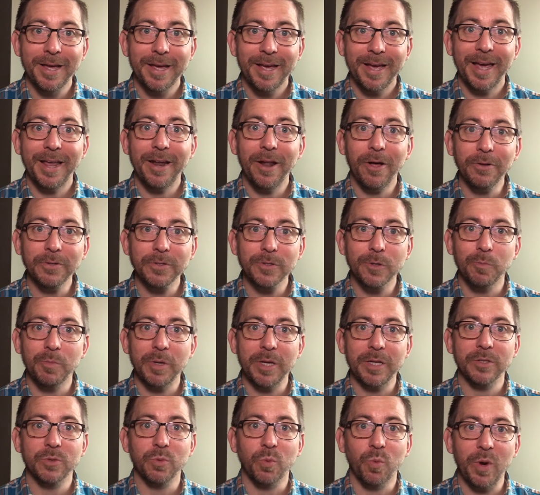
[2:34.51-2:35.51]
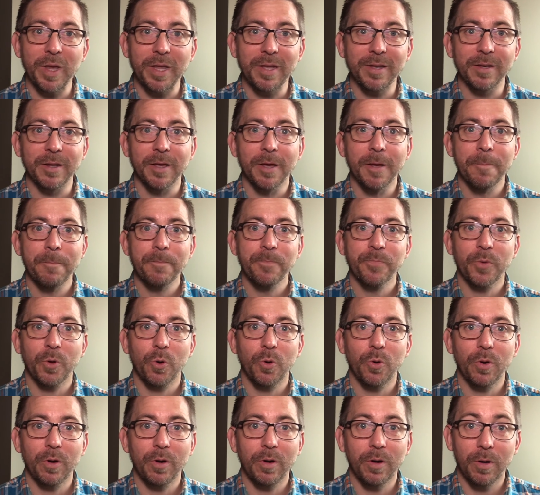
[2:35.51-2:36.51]
It also means wind
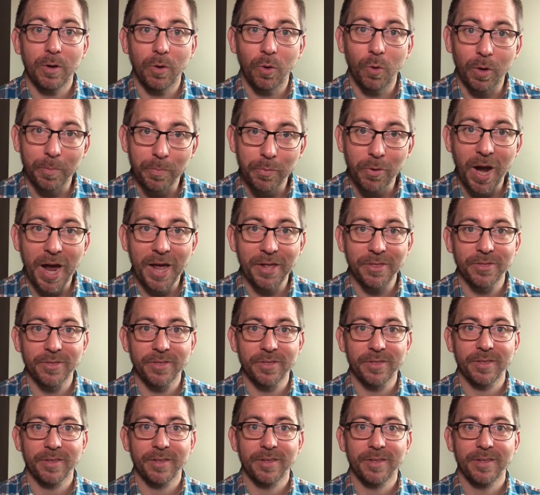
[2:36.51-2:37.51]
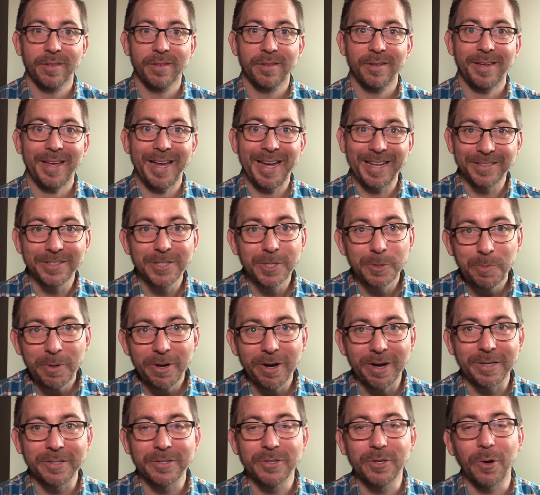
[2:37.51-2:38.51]
or breath and spirit.